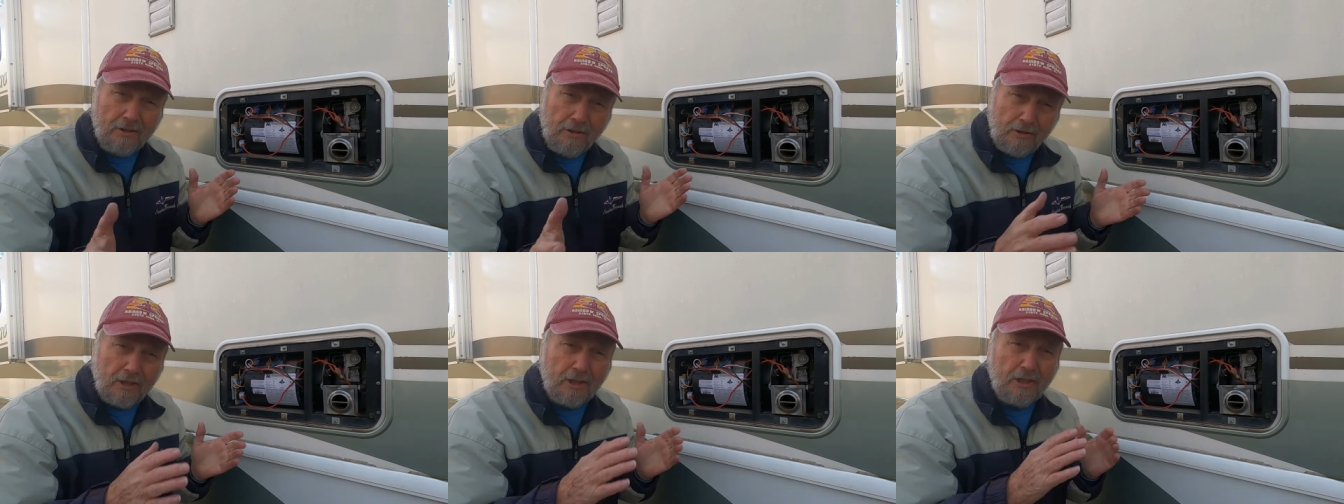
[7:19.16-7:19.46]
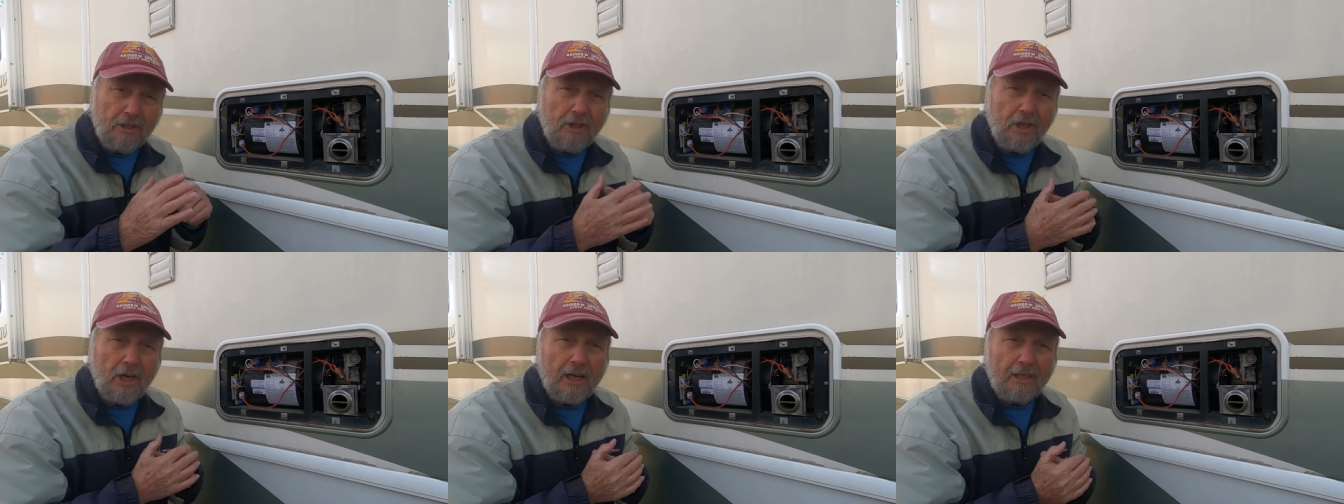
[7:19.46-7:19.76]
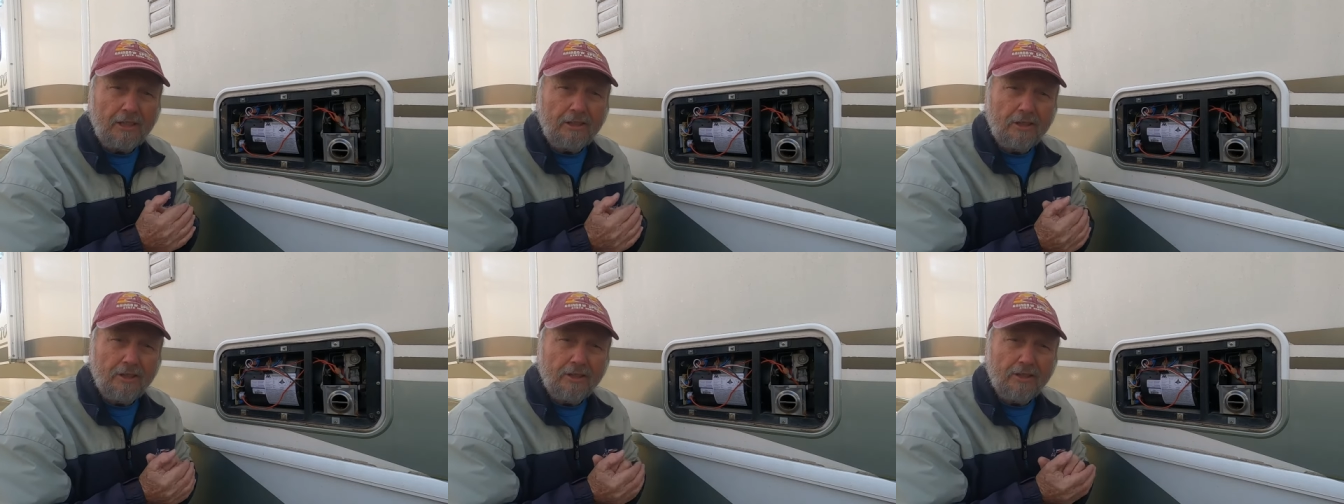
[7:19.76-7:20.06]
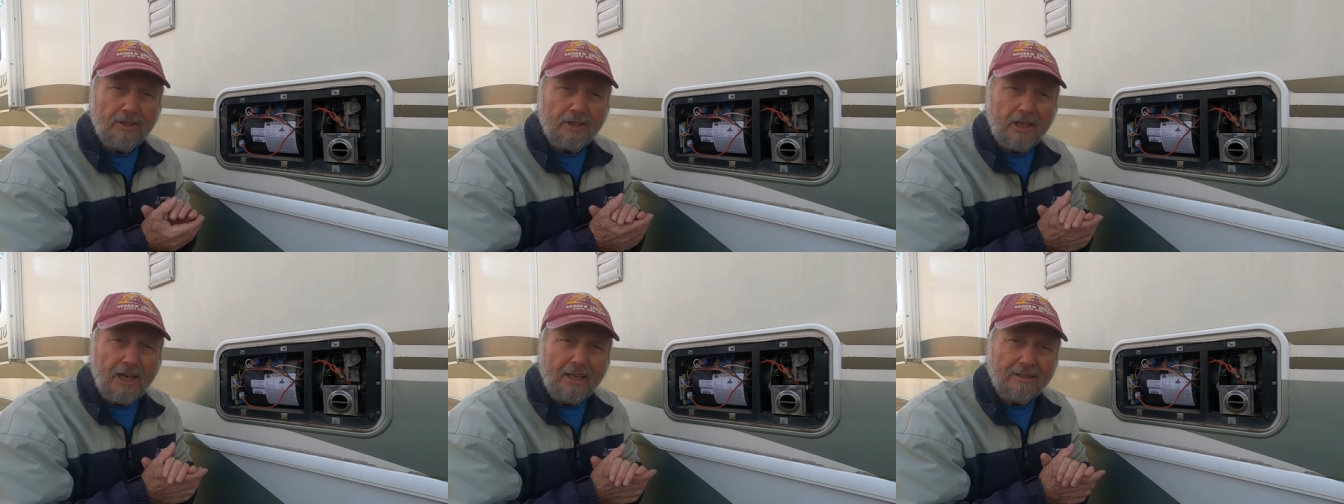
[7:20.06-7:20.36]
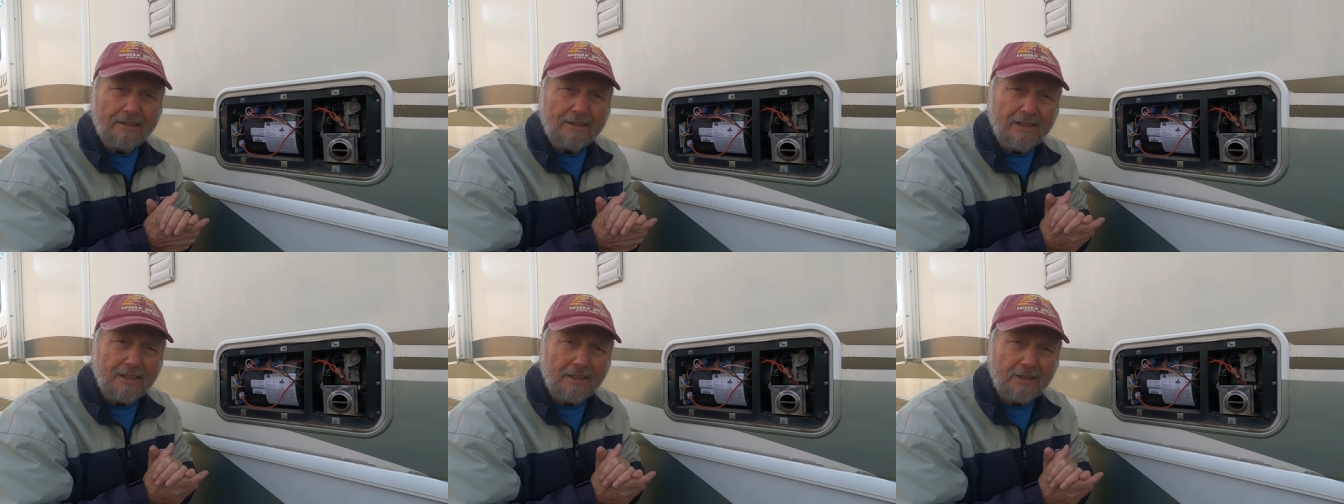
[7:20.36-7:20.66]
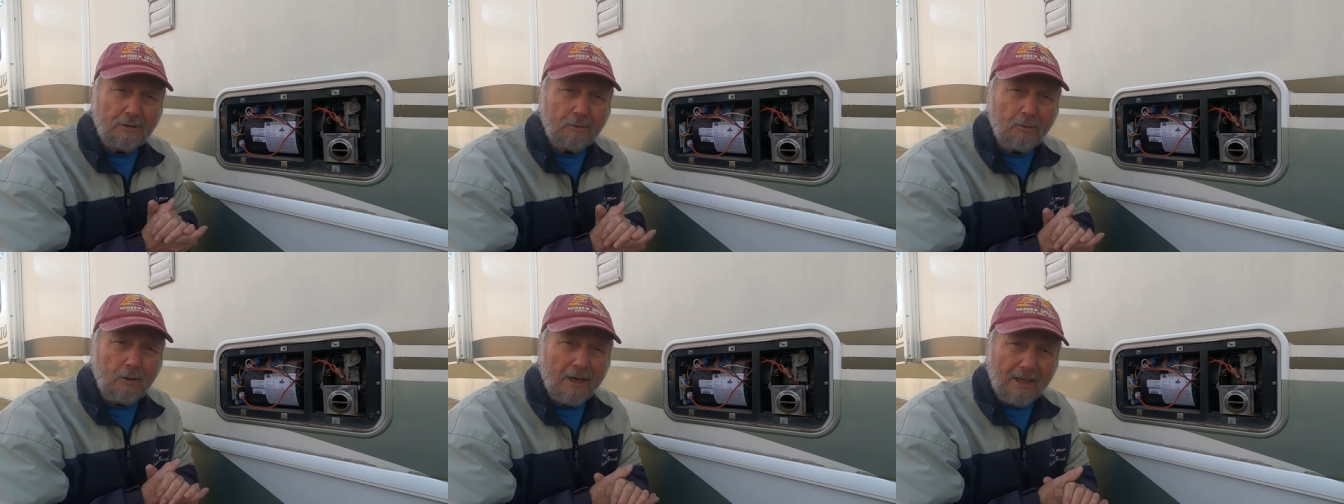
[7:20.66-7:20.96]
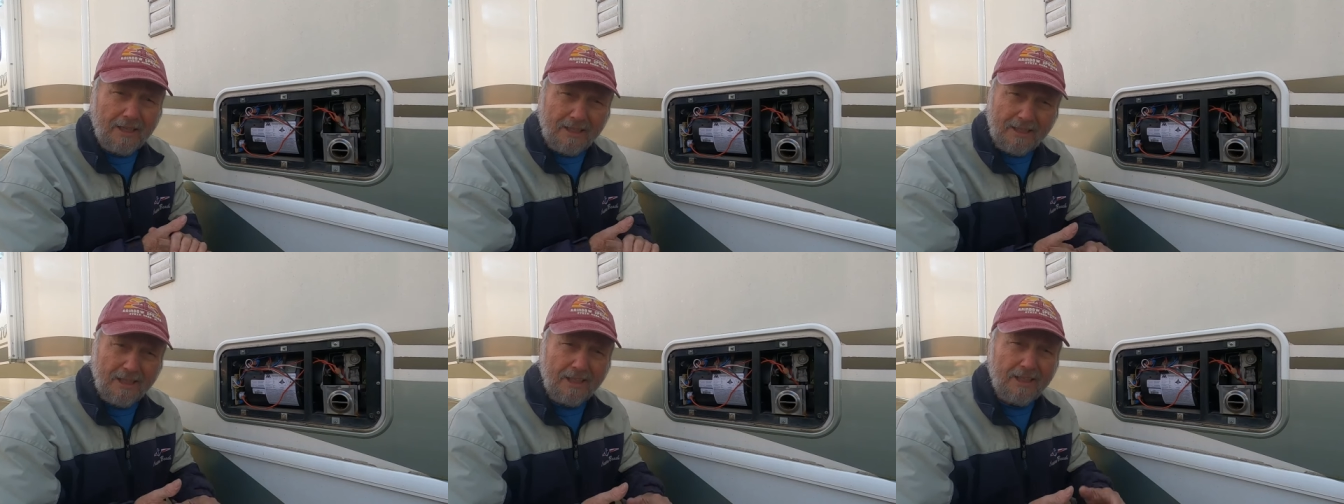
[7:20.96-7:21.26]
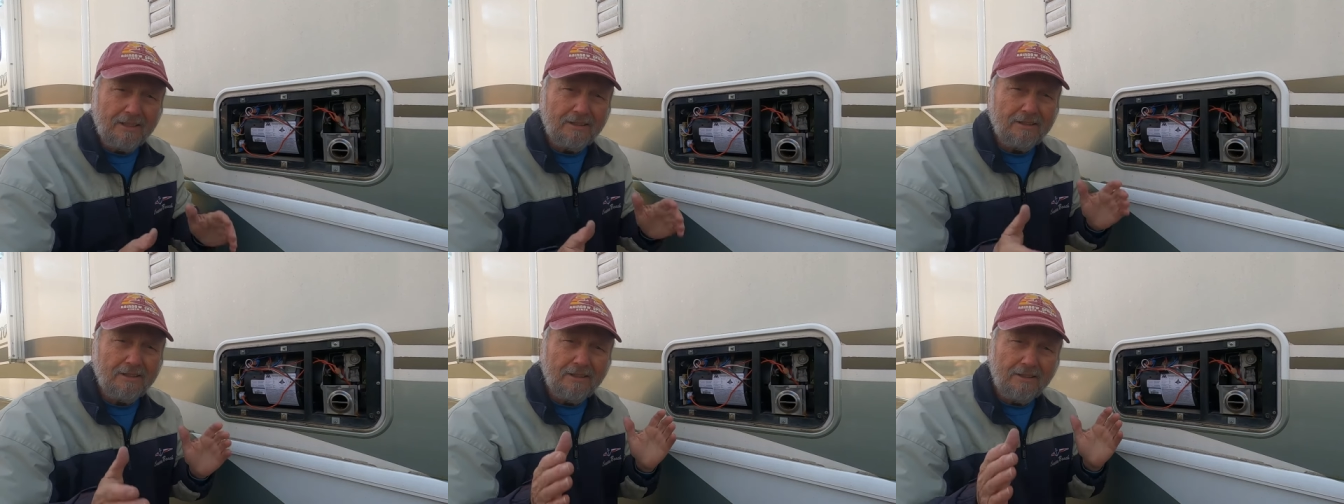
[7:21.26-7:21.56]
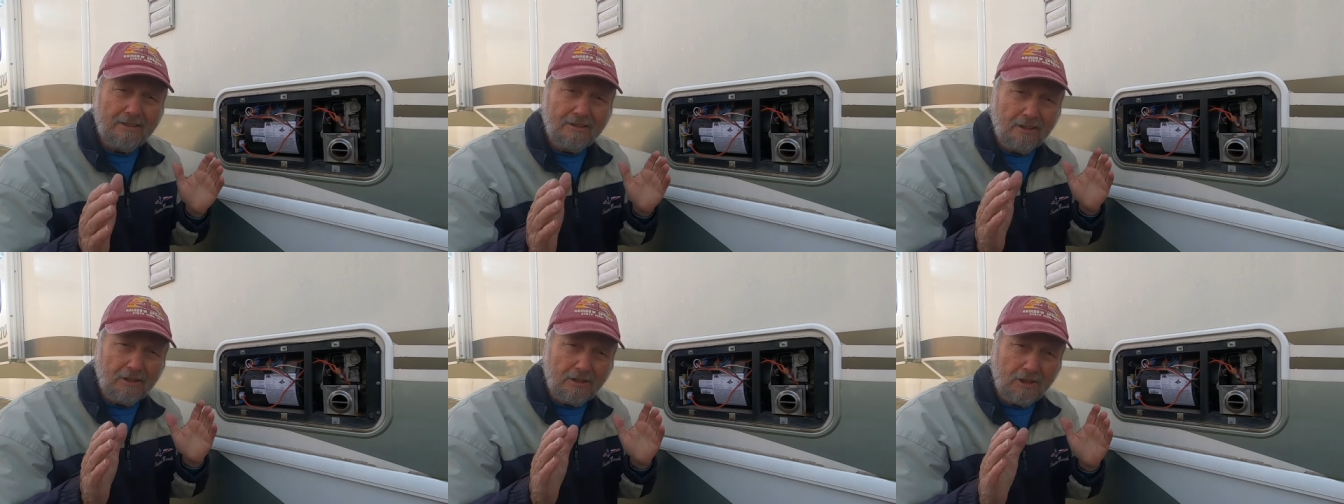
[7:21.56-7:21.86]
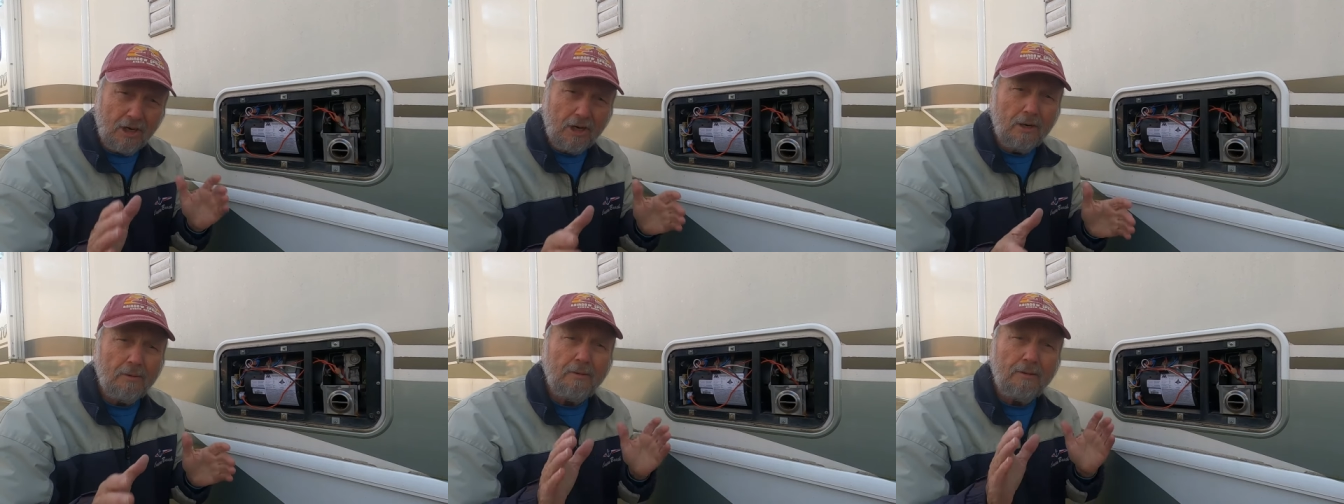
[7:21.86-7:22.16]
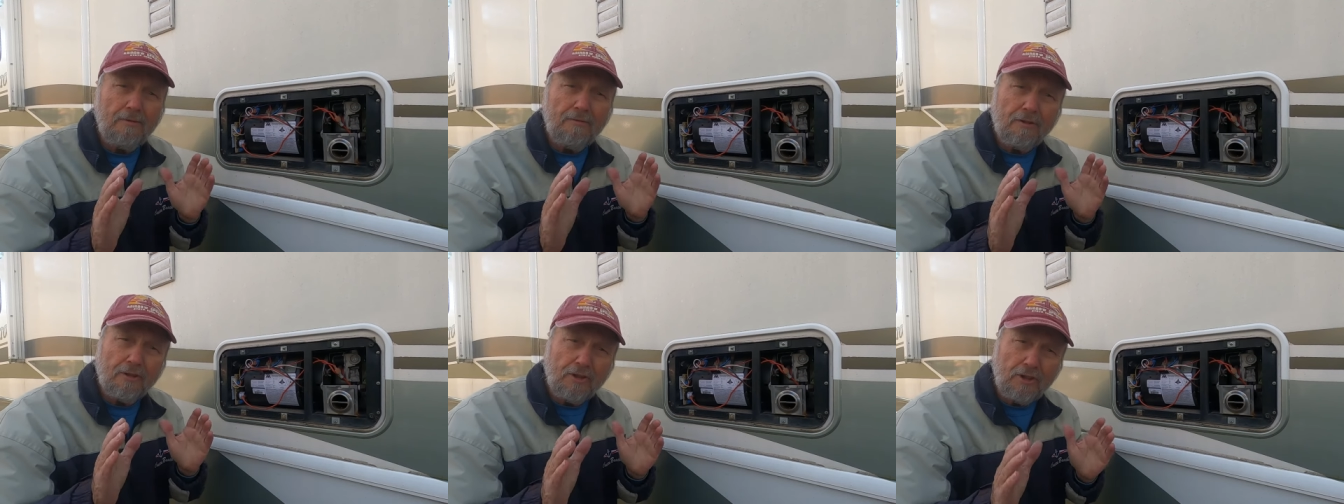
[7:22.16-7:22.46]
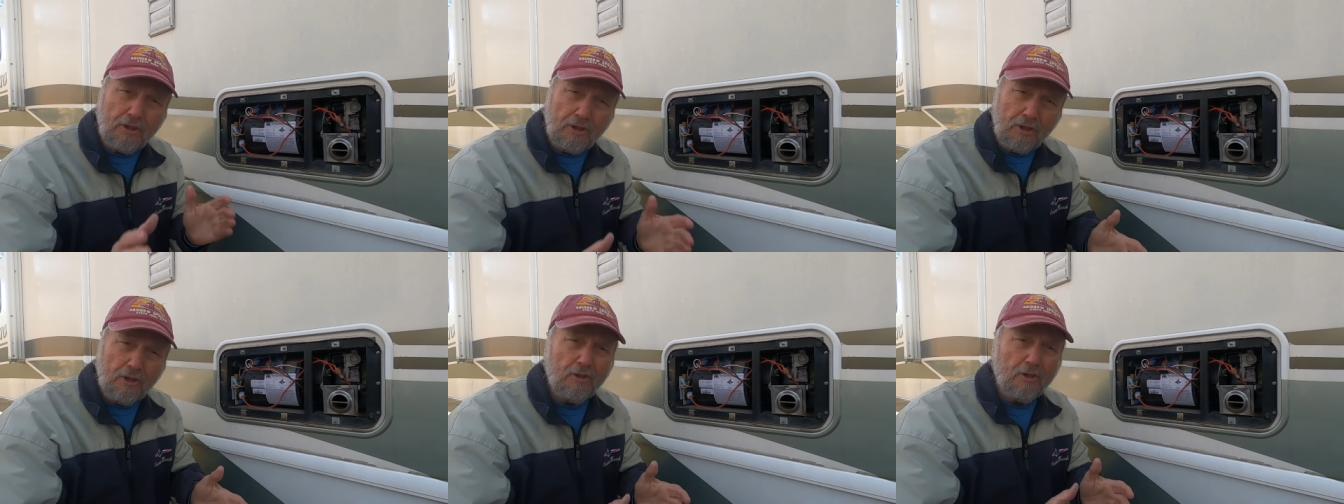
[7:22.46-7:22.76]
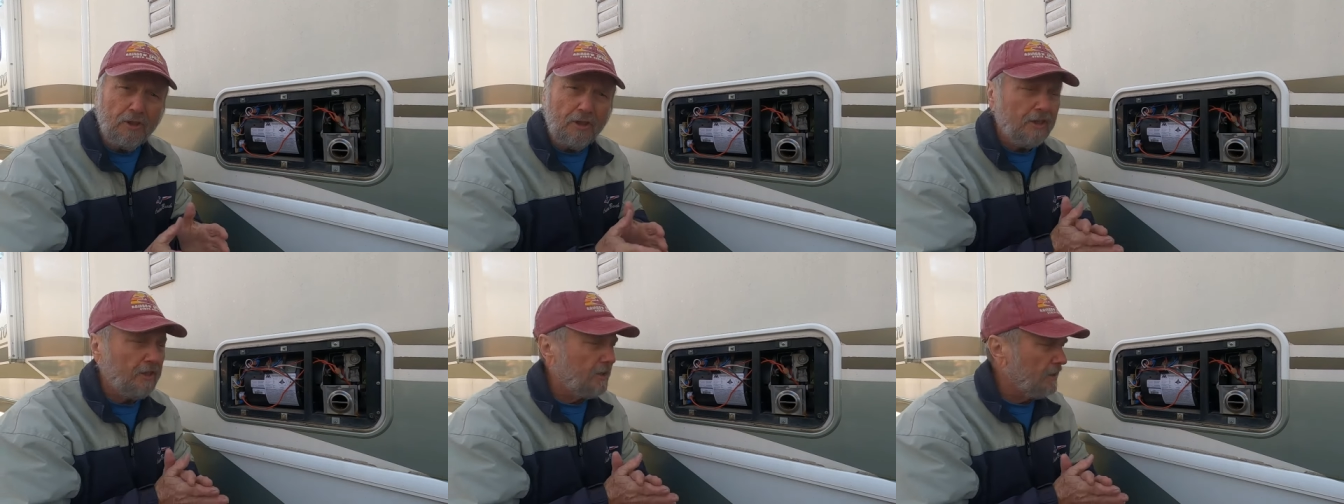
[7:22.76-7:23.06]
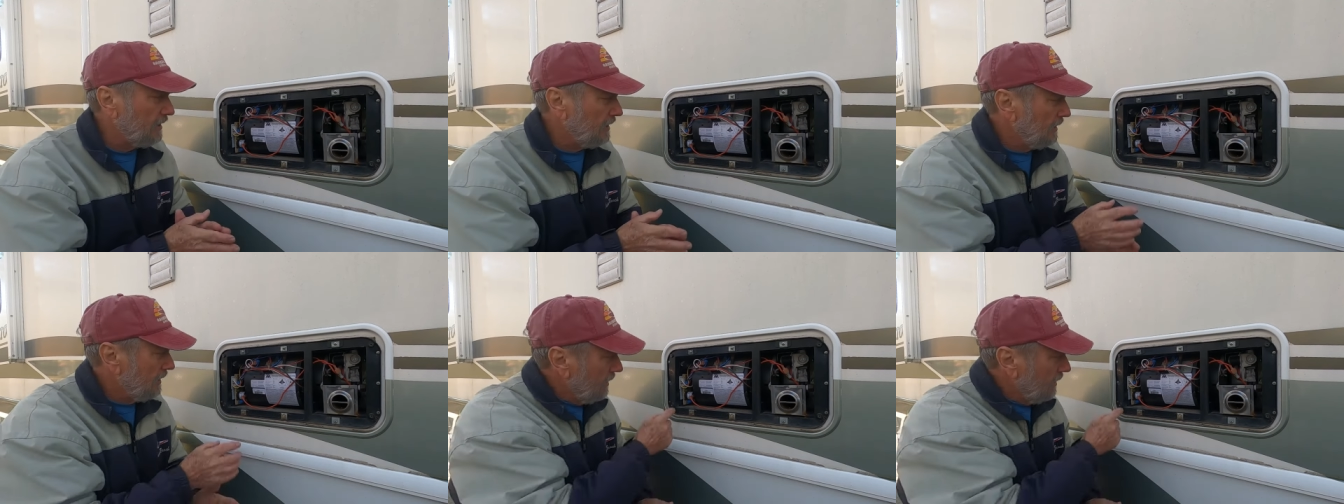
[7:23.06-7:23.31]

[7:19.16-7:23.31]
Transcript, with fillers: you can check yours out this way and determine for sure